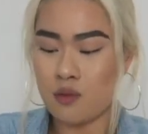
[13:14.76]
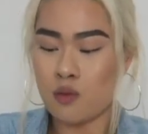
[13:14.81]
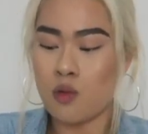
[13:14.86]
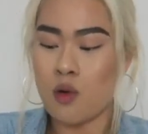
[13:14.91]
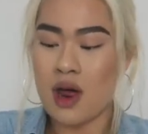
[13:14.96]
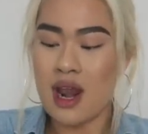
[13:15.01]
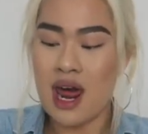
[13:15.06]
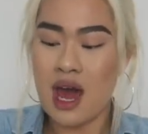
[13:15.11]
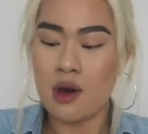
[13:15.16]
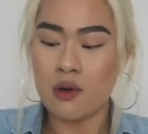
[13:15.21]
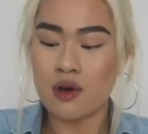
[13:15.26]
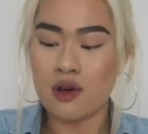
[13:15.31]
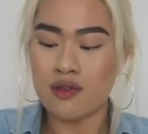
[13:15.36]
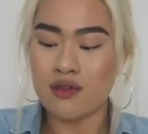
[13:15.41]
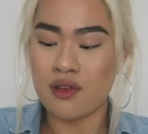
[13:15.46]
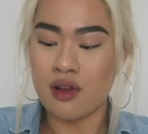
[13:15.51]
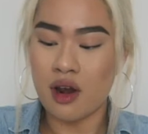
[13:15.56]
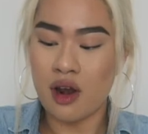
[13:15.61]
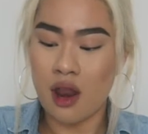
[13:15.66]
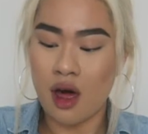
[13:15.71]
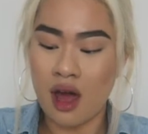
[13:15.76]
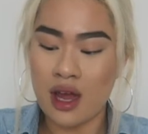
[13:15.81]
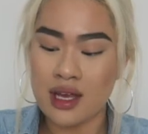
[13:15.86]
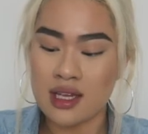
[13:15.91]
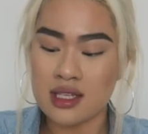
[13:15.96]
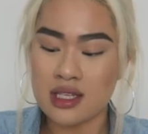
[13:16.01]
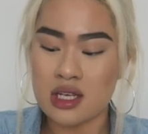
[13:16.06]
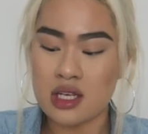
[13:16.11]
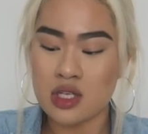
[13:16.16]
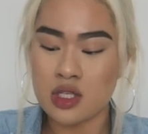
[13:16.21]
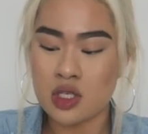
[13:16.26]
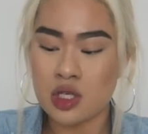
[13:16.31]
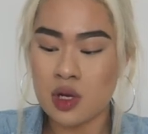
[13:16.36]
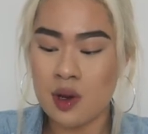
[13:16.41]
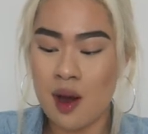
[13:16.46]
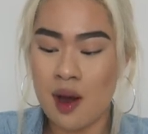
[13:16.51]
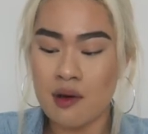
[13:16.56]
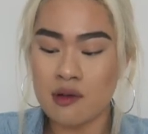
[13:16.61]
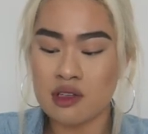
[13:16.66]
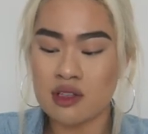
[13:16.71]
one hour for light,
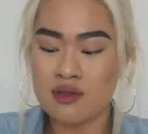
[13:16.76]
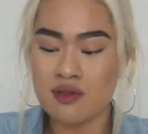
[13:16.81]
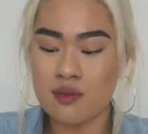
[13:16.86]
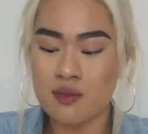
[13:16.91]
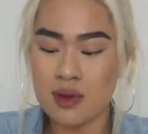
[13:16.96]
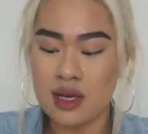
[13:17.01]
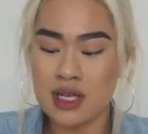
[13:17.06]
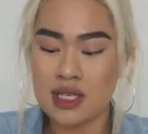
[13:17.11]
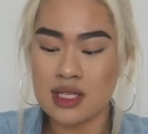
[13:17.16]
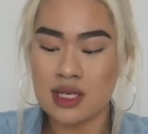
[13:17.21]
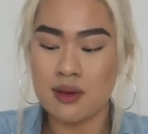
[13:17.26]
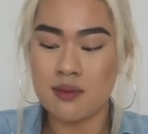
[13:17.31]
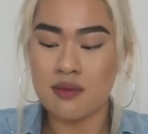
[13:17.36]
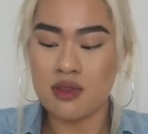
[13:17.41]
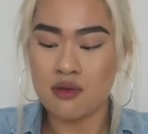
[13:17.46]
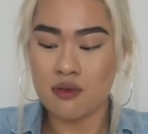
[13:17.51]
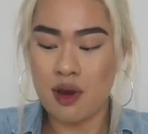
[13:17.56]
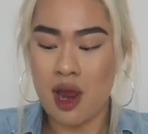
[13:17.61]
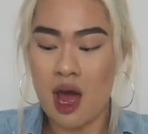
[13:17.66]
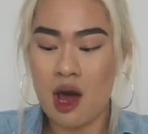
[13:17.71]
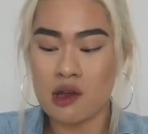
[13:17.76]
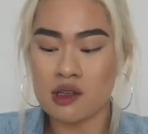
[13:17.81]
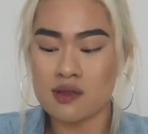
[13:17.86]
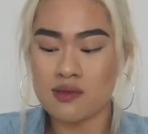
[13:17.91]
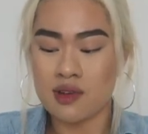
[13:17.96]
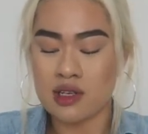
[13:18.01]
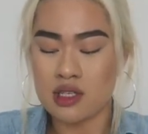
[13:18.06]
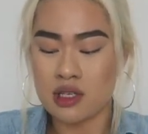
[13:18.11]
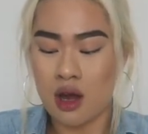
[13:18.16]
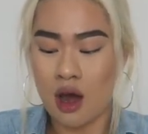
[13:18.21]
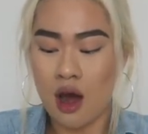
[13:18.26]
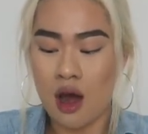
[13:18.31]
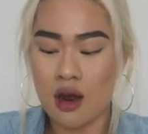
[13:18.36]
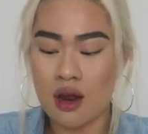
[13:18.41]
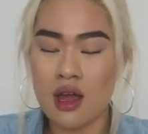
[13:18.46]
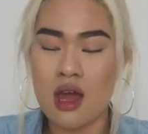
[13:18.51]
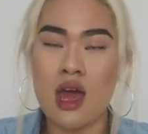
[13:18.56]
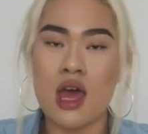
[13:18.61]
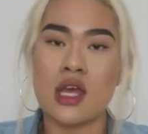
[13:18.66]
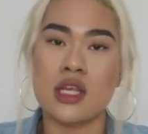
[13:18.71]
two hours for medium, three hours for
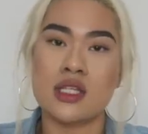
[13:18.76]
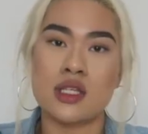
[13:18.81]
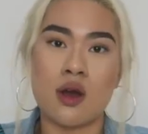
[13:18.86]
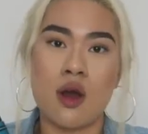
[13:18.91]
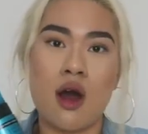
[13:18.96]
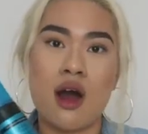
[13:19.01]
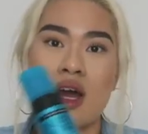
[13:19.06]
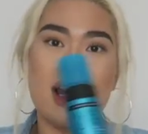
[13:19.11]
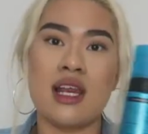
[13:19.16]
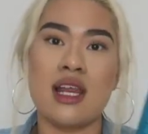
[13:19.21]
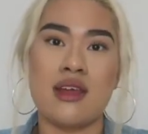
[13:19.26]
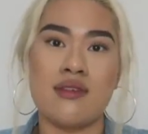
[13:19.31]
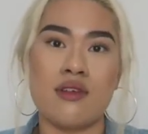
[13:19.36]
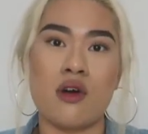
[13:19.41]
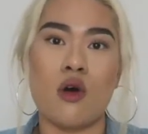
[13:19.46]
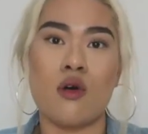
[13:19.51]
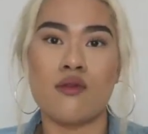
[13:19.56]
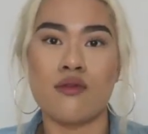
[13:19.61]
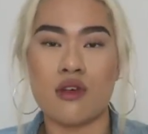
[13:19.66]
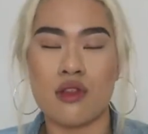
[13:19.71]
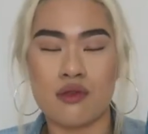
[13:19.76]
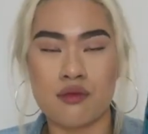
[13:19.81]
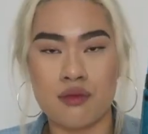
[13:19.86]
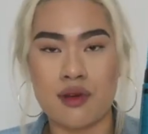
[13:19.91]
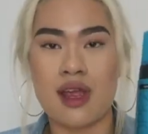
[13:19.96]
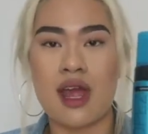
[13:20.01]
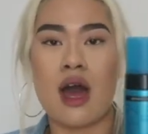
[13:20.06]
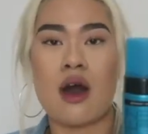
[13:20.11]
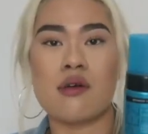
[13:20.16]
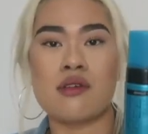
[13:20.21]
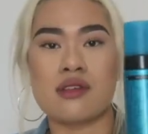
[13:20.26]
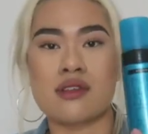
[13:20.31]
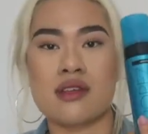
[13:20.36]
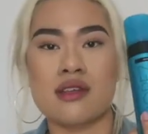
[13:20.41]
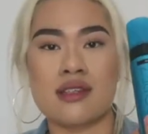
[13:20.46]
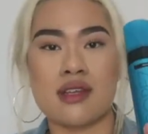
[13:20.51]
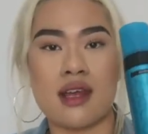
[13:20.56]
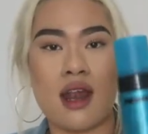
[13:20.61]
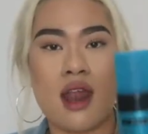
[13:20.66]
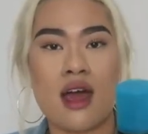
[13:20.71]
dark. So I leave it on for three hours
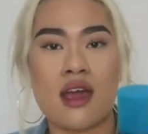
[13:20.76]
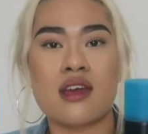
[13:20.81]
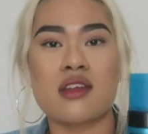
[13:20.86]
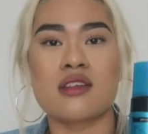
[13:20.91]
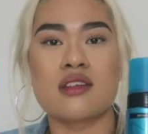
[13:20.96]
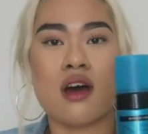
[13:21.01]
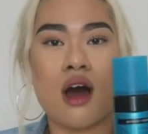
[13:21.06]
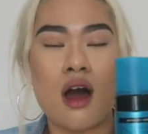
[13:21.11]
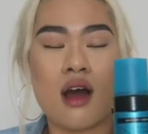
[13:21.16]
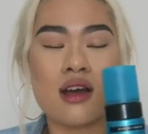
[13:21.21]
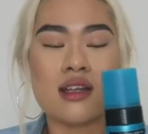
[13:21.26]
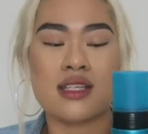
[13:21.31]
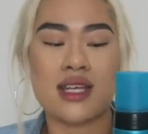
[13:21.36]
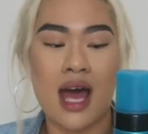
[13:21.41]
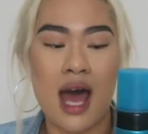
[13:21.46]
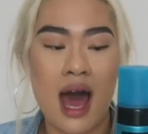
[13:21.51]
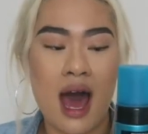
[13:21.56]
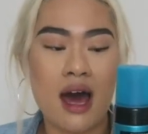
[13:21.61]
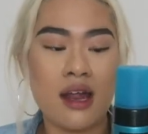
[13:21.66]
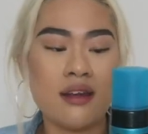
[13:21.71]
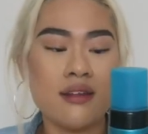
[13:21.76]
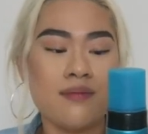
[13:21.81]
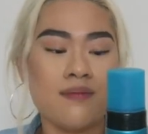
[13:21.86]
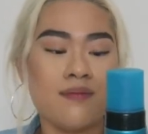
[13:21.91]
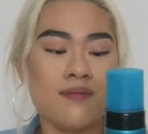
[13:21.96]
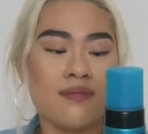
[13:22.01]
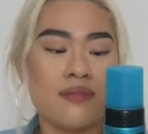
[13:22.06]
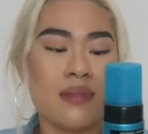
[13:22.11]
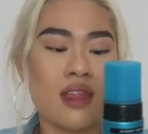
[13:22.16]
because I like a dark tan.